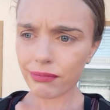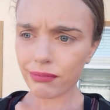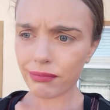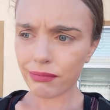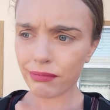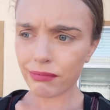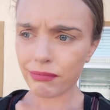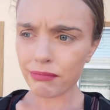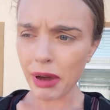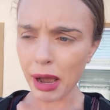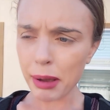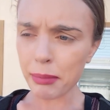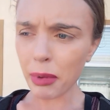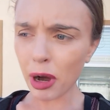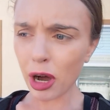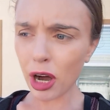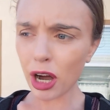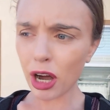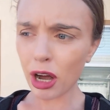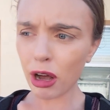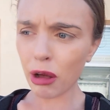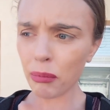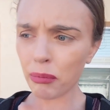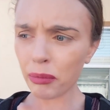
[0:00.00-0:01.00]
My
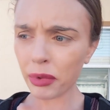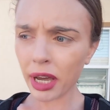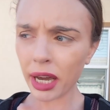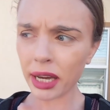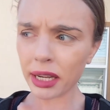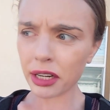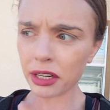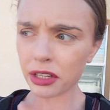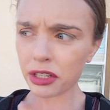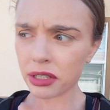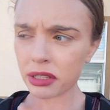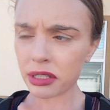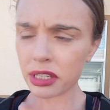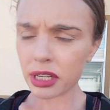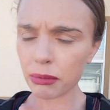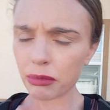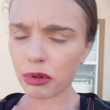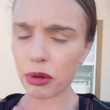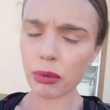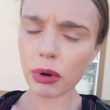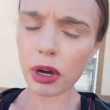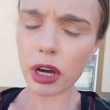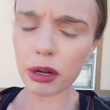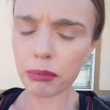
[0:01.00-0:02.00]
mom kind of just seemed to
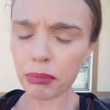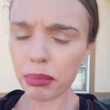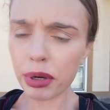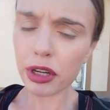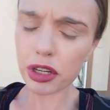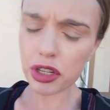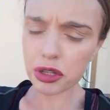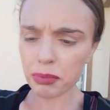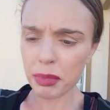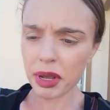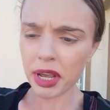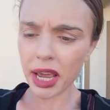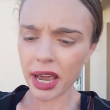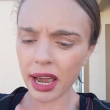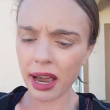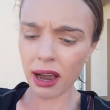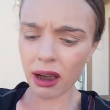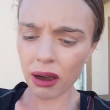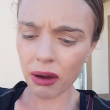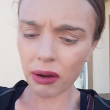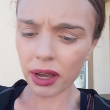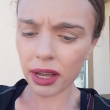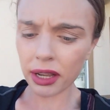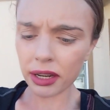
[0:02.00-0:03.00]
want to push me
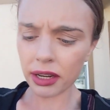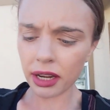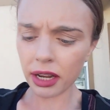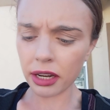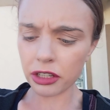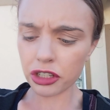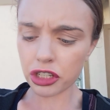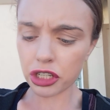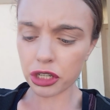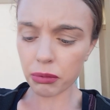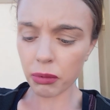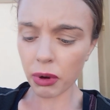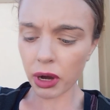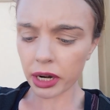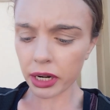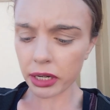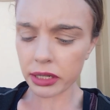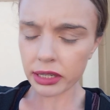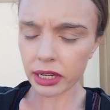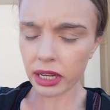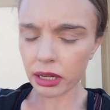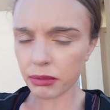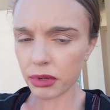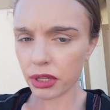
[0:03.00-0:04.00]
out, and she wanted
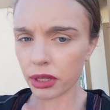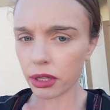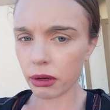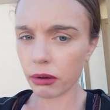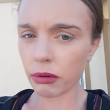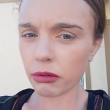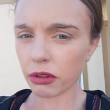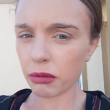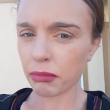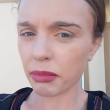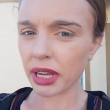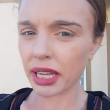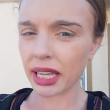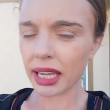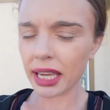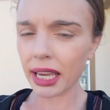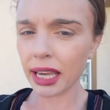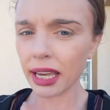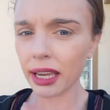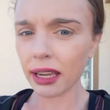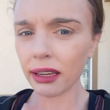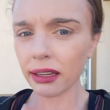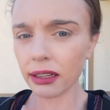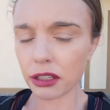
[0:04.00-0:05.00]
time alone with my
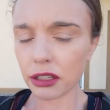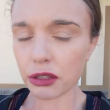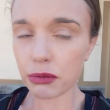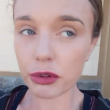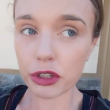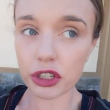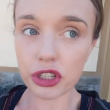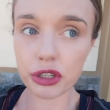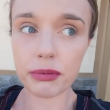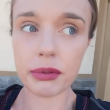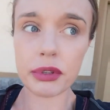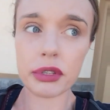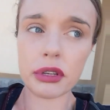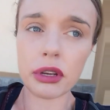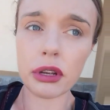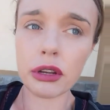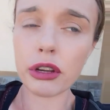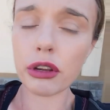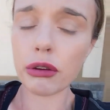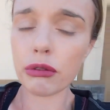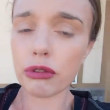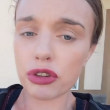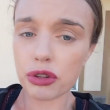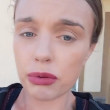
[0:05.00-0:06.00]
kids, which was
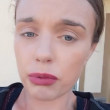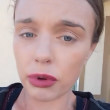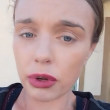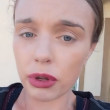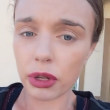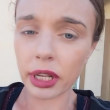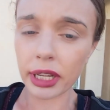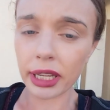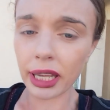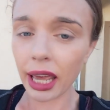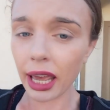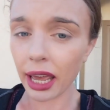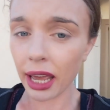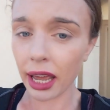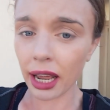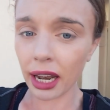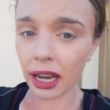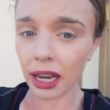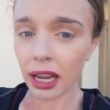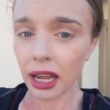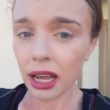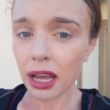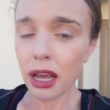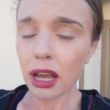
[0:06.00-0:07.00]
unusual, again,
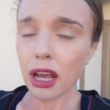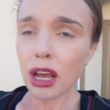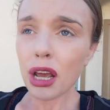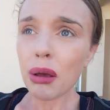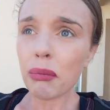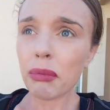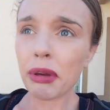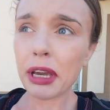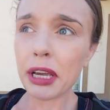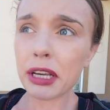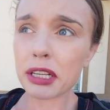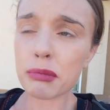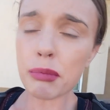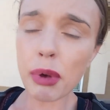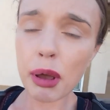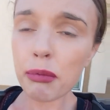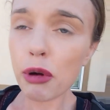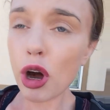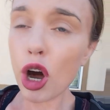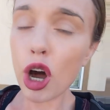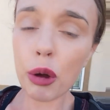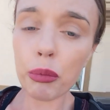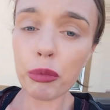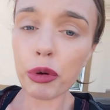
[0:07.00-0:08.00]
because my
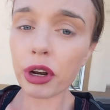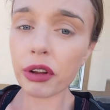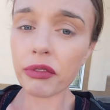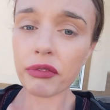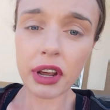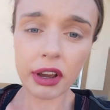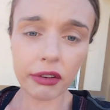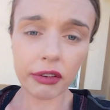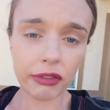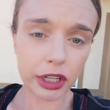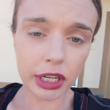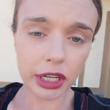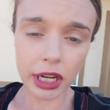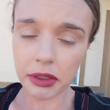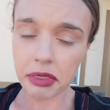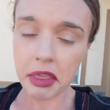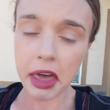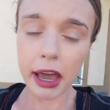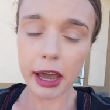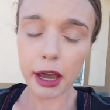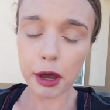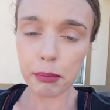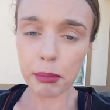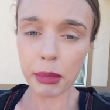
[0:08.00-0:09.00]
mom would have never done
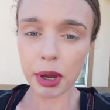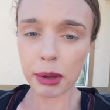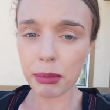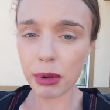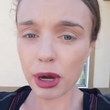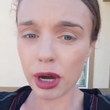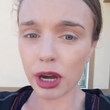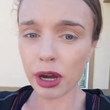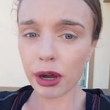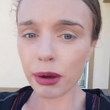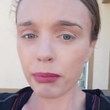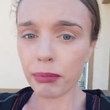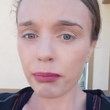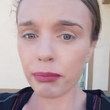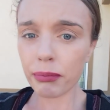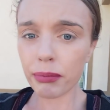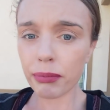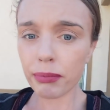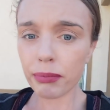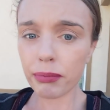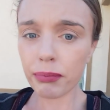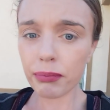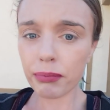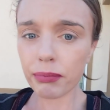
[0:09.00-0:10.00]
that. My mom,
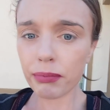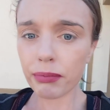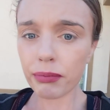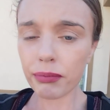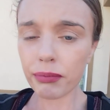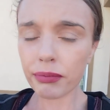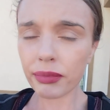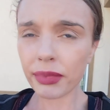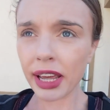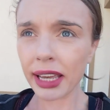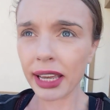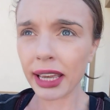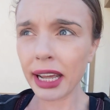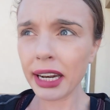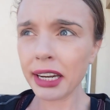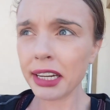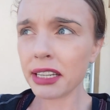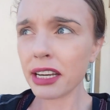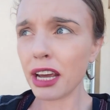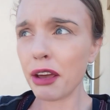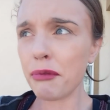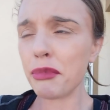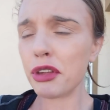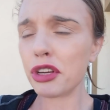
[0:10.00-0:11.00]
like,
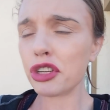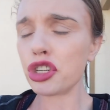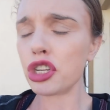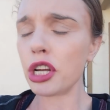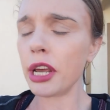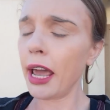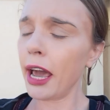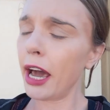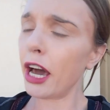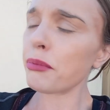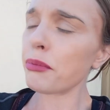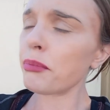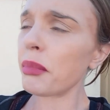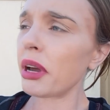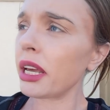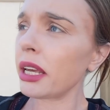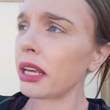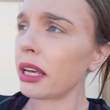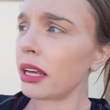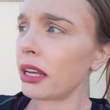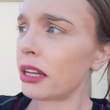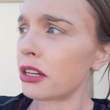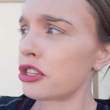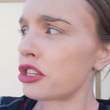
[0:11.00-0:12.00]
anytime that she had my
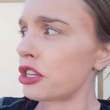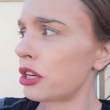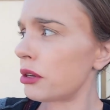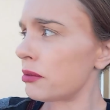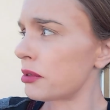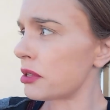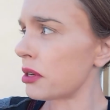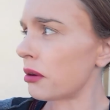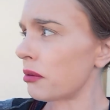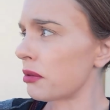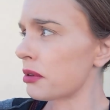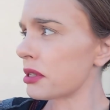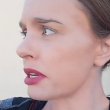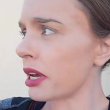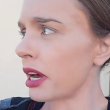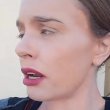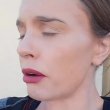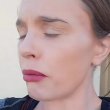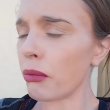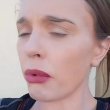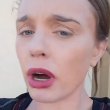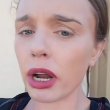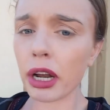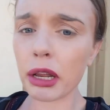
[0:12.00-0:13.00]
kids, she was always kind of
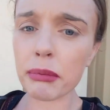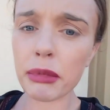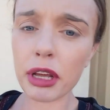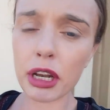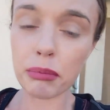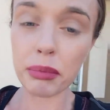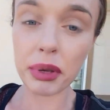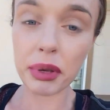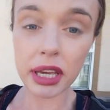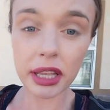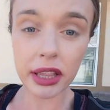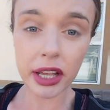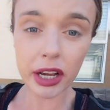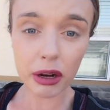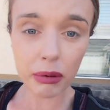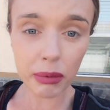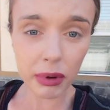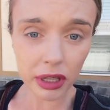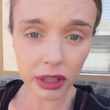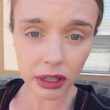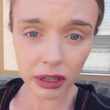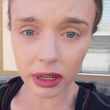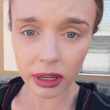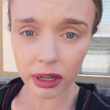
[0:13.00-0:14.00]
wanting me to be there with
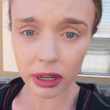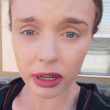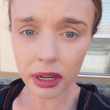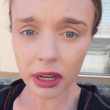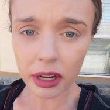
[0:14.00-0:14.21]
her.